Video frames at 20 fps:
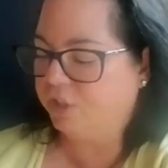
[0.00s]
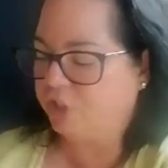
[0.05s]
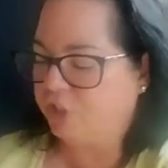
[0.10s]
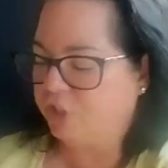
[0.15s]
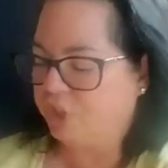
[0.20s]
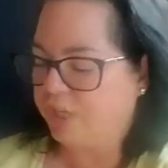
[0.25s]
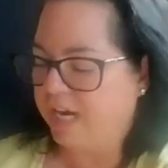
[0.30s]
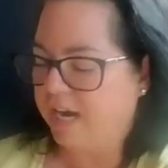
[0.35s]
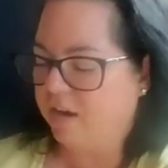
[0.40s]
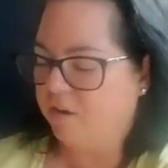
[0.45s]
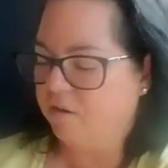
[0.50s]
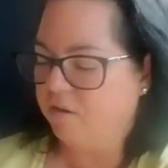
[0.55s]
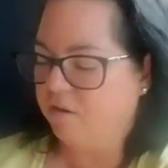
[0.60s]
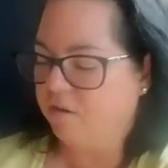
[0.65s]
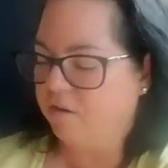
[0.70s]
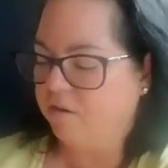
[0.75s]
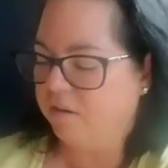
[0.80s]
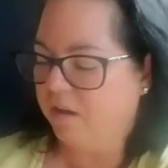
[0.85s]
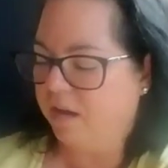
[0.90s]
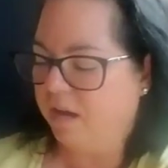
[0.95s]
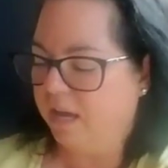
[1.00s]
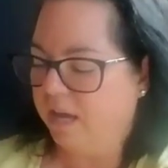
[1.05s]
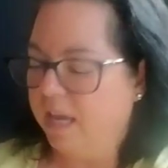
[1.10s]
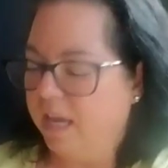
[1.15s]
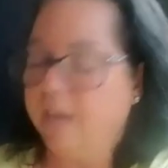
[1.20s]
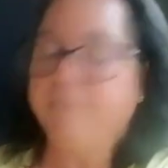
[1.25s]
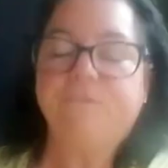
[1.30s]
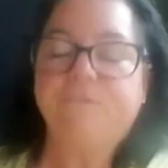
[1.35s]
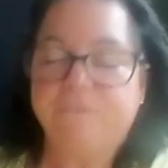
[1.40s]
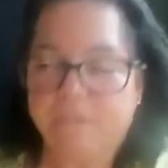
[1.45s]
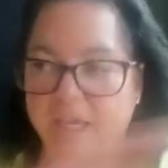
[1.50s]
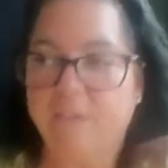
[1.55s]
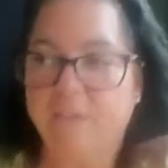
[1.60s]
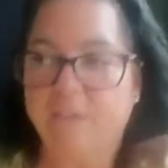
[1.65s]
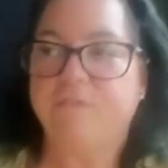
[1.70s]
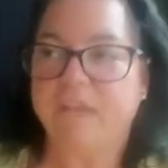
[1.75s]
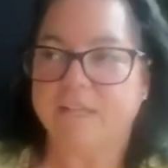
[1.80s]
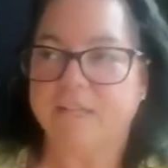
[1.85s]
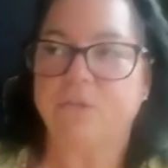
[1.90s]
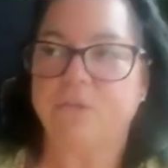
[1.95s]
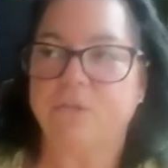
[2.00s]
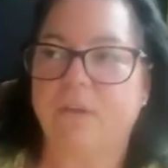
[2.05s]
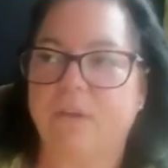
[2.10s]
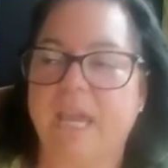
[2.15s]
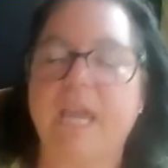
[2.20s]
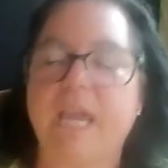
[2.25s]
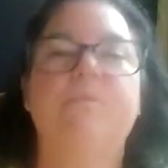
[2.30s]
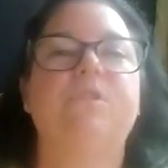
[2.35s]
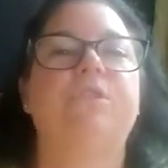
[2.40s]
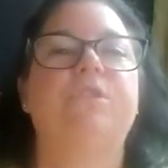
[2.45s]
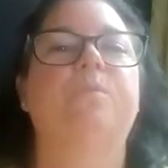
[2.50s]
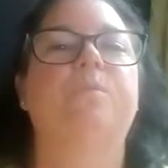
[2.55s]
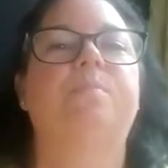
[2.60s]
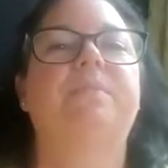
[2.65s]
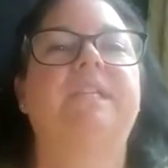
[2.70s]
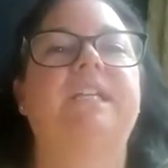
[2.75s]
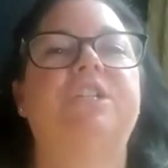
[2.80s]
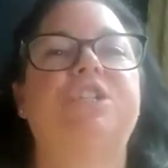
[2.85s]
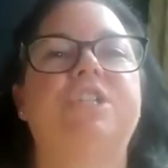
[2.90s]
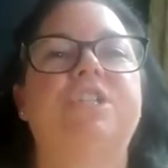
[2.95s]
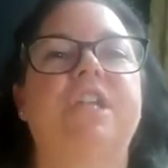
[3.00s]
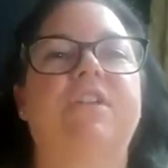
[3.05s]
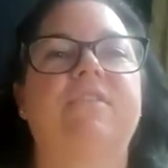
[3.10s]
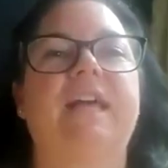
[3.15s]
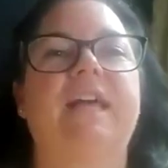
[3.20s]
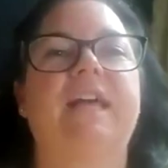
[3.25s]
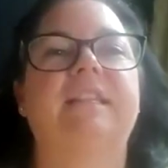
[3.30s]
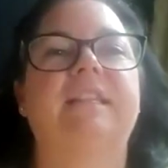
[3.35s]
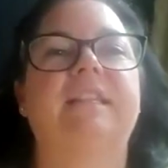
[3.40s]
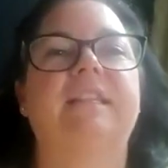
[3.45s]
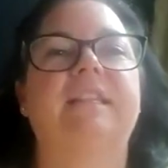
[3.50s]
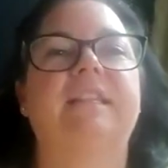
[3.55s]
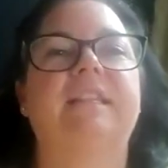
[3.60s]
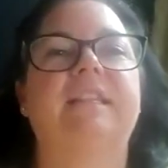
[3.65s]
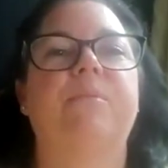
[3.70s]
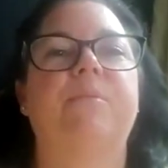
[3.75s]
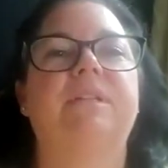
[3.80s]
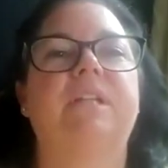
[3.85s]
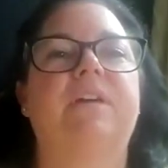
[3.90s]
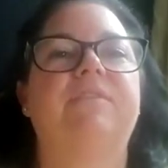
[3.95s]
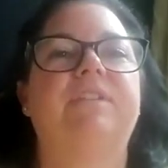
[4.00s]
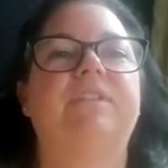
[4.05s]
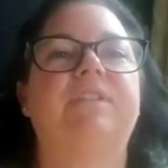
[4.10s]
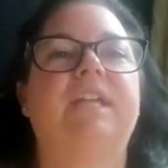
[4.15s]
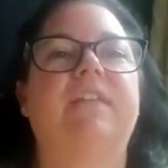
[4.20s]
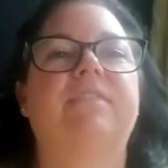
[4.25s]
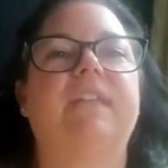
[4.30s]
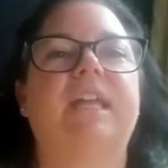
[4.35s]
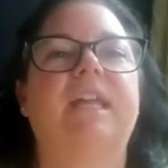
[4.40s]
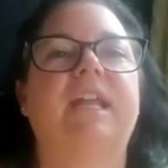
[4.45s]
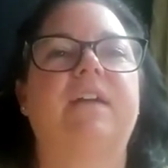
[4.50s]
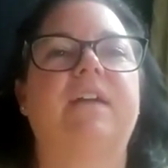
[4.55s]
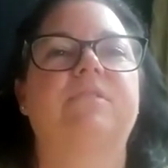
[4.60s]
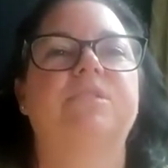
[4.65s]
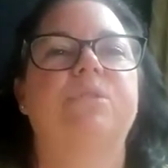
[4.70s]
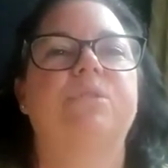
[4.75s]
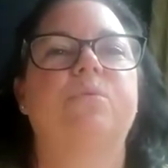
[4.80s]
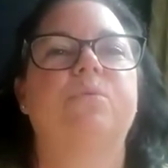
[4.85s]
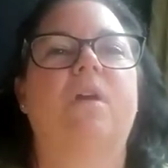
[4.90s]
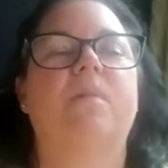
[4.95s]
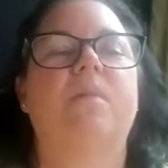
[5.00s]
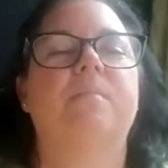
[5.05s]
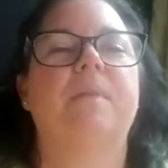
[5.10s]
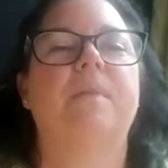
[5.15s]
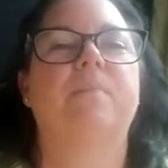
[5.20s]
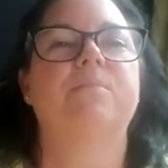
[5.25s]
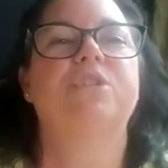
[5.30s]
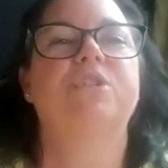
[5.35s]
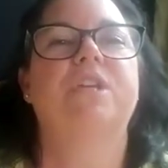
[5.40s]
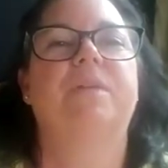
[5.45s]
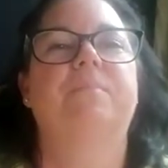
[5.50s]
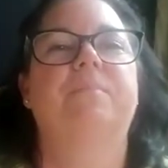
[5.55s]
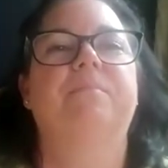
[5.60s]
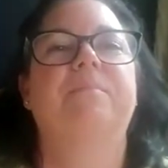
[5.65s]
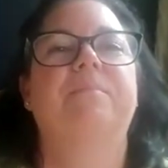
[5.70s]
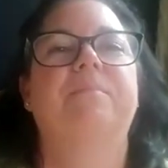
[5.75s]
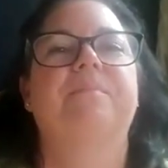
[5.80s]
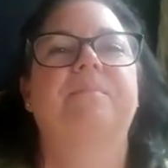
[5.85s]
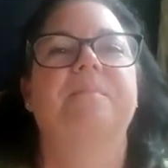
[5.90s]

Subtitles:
share, if that's okay with you, please share that link. I would love to get that out to our membership.